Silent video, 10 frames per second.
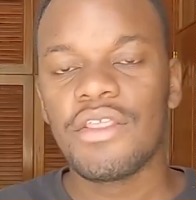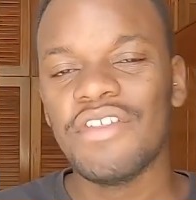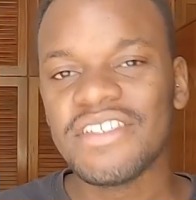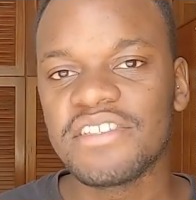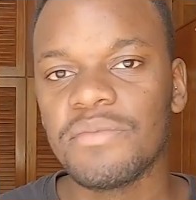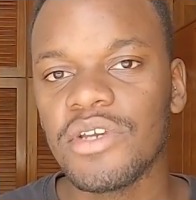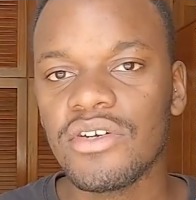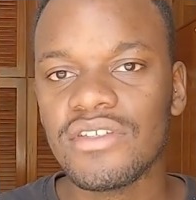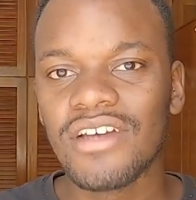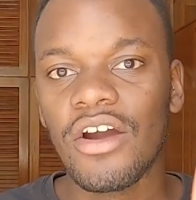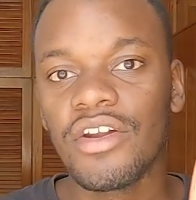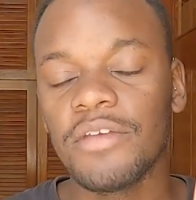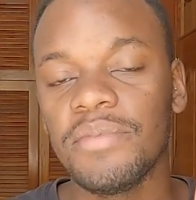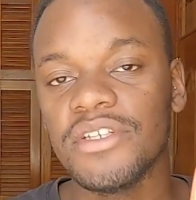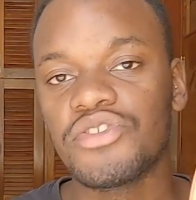This is because
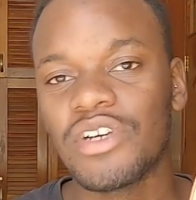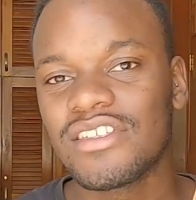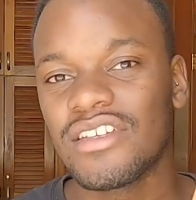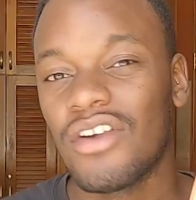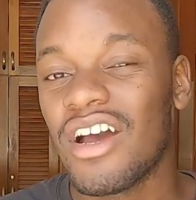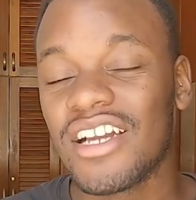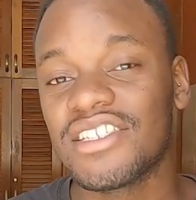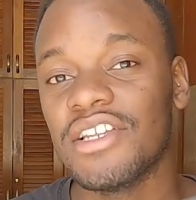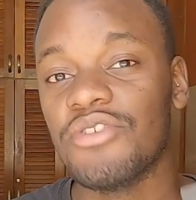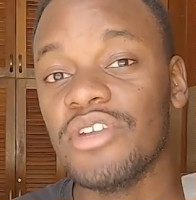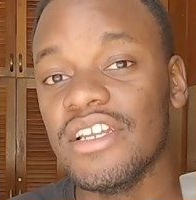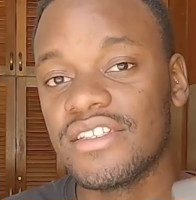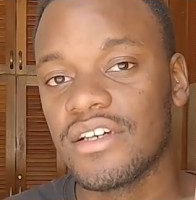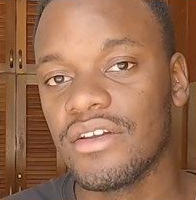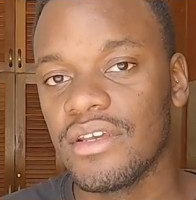RKP trucks are actually really
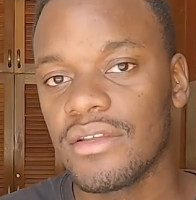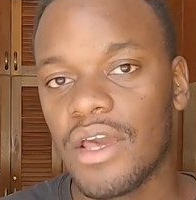turny,